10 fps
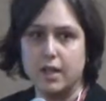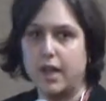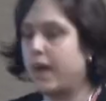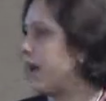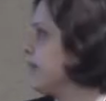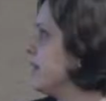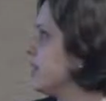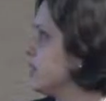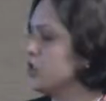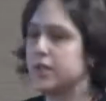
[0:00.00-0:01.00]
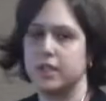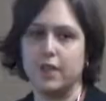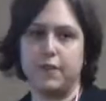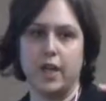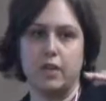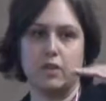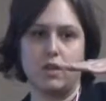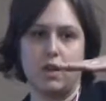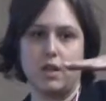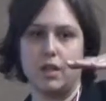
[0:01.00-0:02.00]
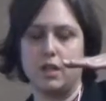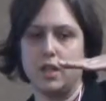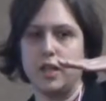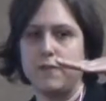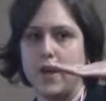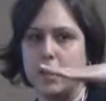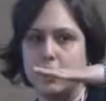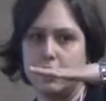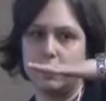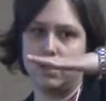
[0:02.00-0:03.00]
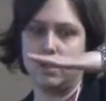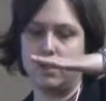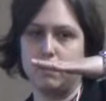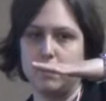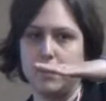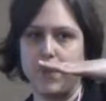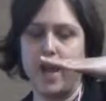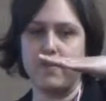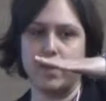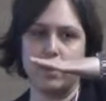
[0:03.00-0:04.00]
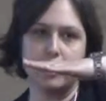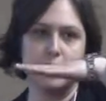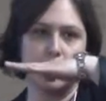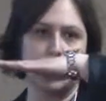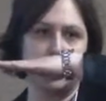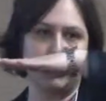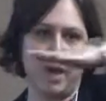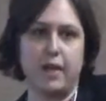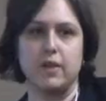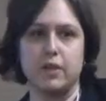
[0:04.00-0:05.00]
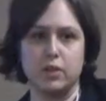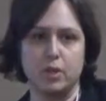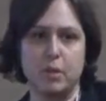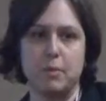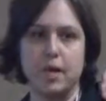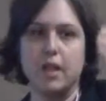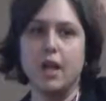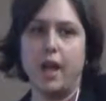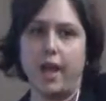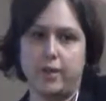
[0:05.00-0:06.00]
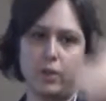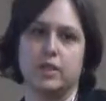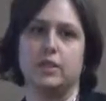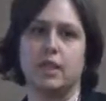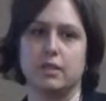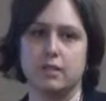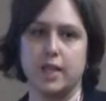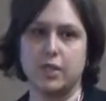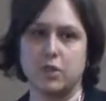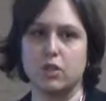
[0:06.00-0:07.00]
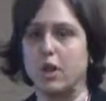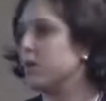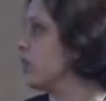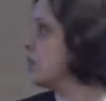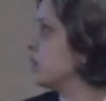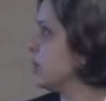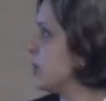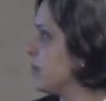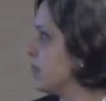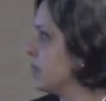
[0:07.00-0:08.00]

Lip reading: and these are just if I have a cross section that's parallel to the membrane, and once that's orthogonal to the membrane.